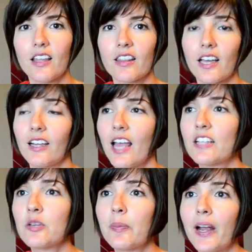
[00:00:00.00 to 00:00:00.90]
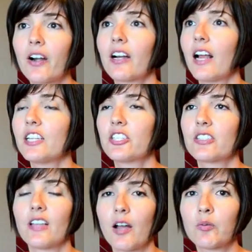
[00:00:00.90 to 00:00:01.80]
that as a parent,
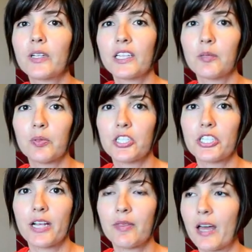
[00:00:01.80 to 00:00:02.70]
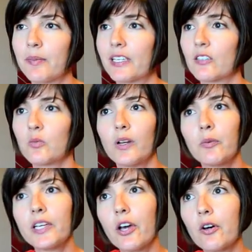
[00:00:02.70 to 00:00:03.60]
I really appreciate that, because when
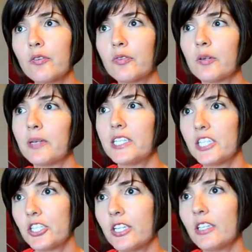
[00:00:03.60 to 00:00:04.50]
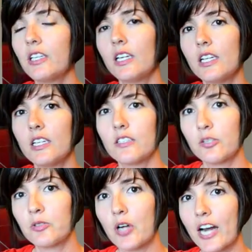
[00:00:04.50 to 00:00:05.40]
we go from addition,
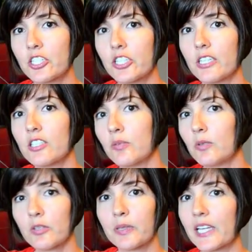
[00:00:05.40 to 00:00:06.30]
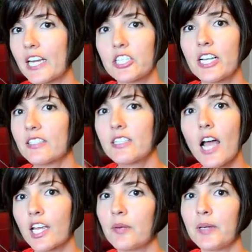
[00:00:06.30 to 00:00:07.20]
subtraction to multiplication, it's
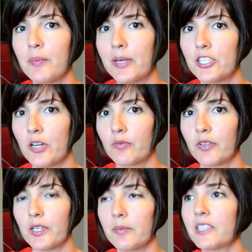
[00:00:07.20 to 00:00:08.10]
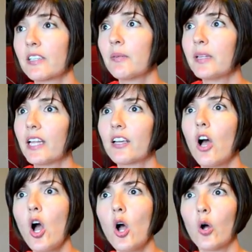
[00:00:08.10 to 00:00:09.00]
not going to be a big jump for him. He's going to be like,
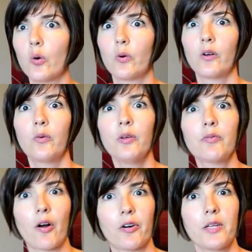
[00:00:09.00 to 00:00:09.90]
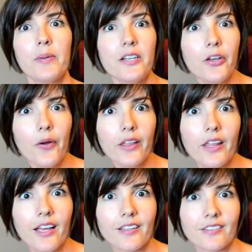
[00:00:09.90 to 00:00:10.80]
oh, we've already been doing
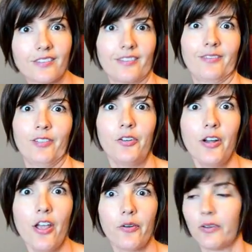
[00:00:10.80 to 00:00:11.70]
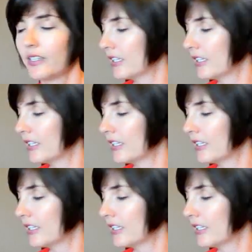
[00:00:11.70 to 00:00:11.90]
this. Who knew?